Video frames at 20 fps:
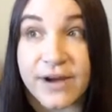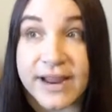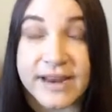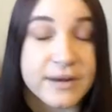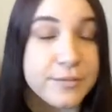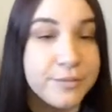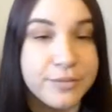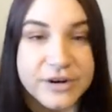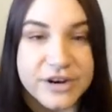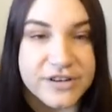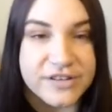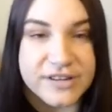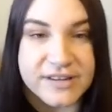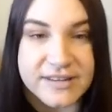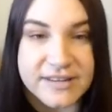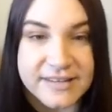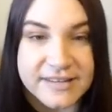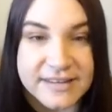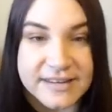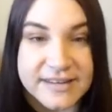random British
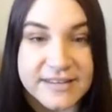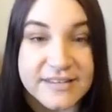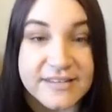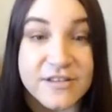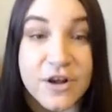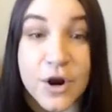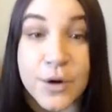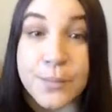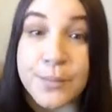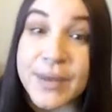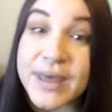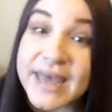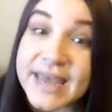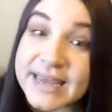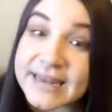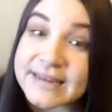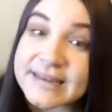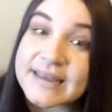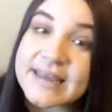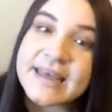citizens are
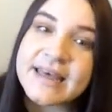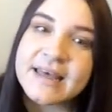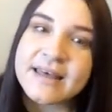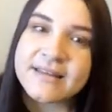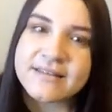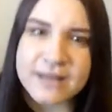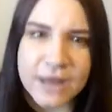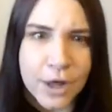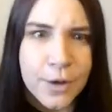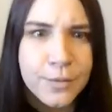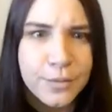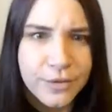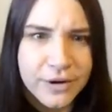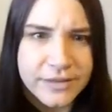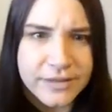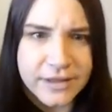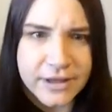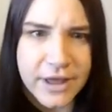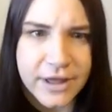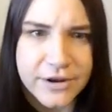picked to help
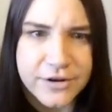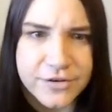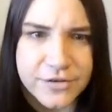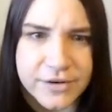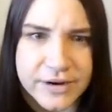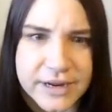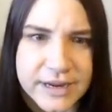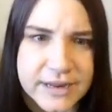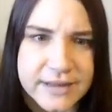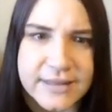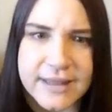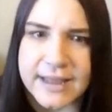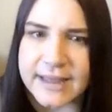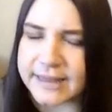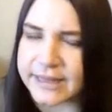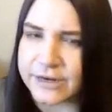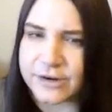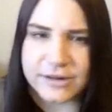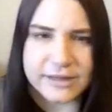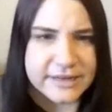run the country. They
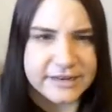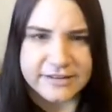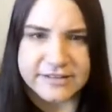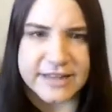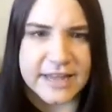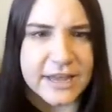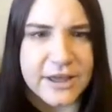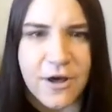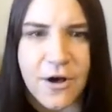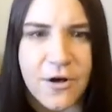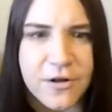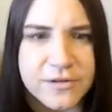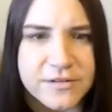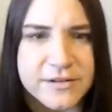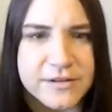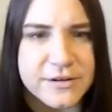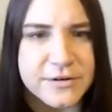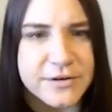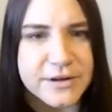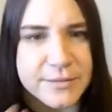literally just get called
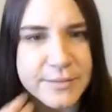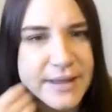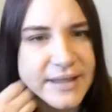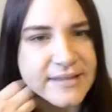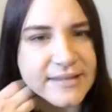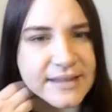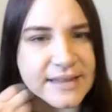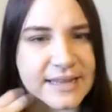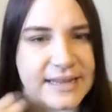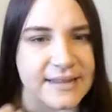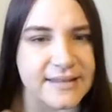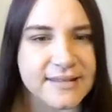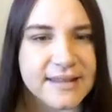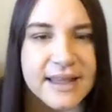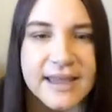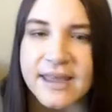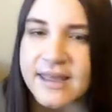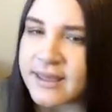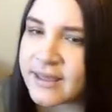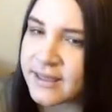to duty basically and
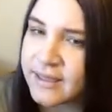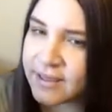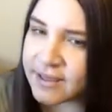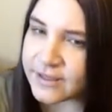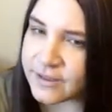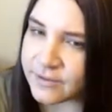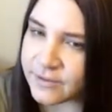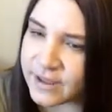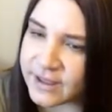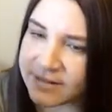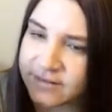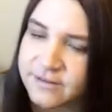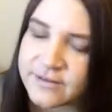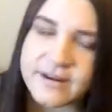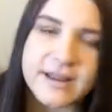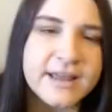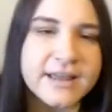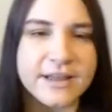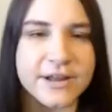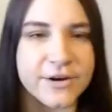say, You guys are
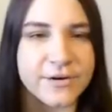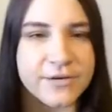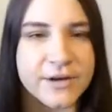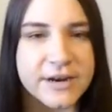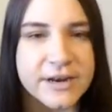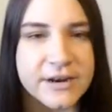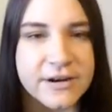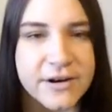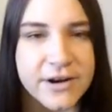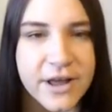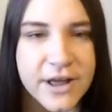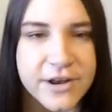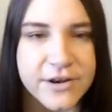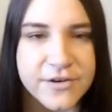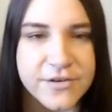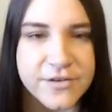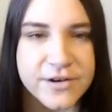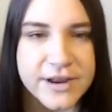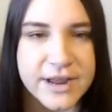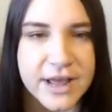it, you're running our
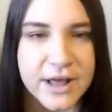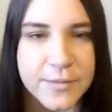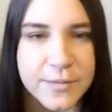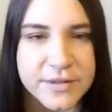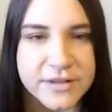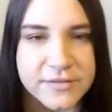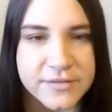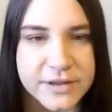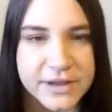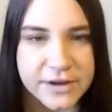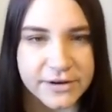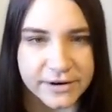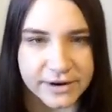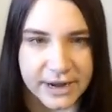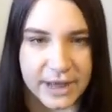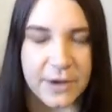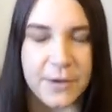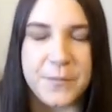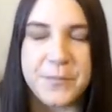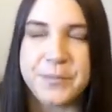country, help us figure
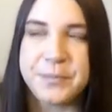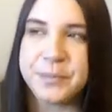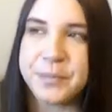it out.